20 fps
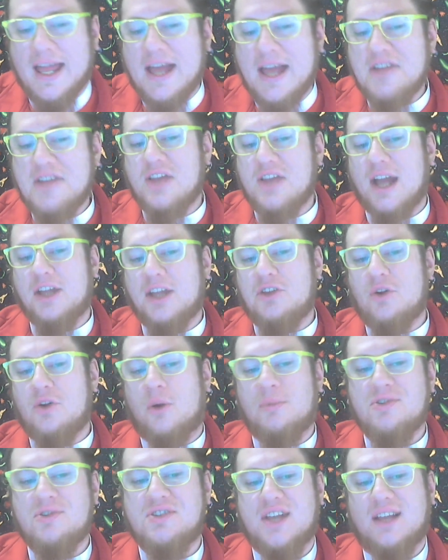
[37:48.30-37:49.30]
It's like you
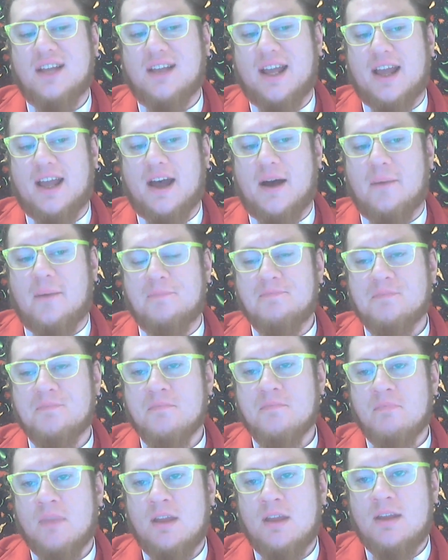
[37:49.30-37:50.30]
almost get like a, um,
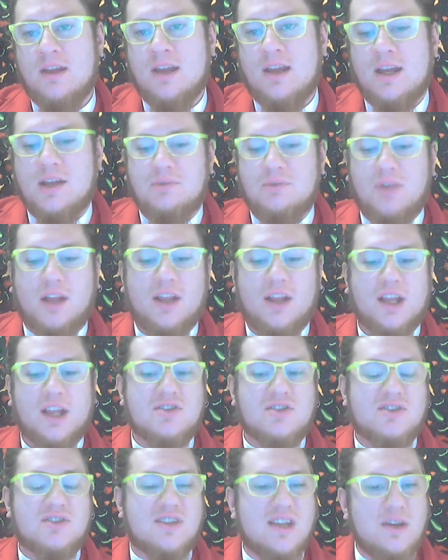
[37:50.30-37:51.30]
not like
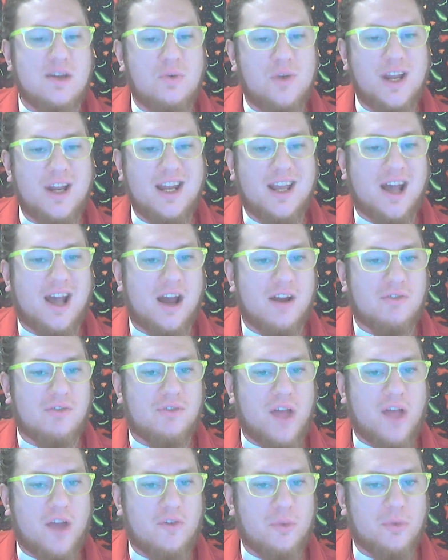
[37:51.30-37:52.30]
a seaweedy kind of
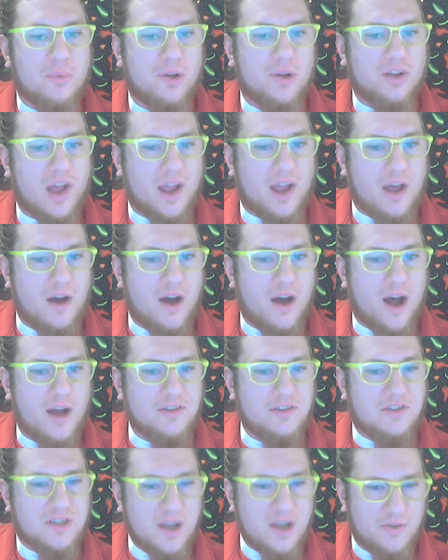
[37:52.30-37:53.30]
flavor, but like a,
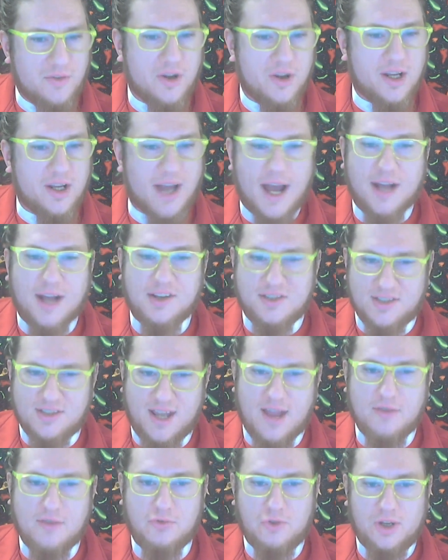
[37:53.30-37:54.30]
a different kind of
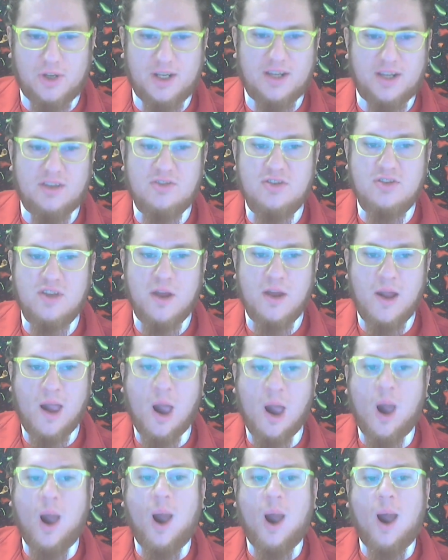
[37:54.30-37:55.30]
savoriness.
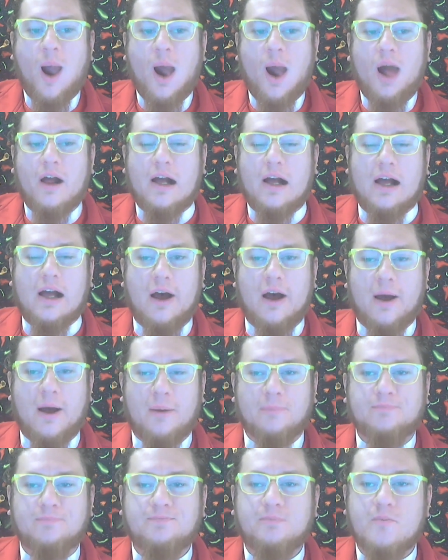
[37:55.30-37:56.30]

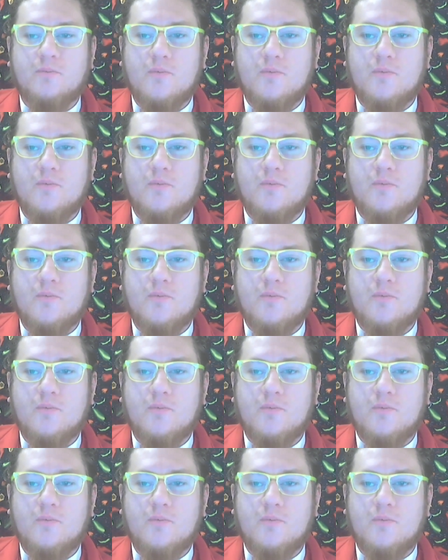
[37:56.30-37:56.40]
Um,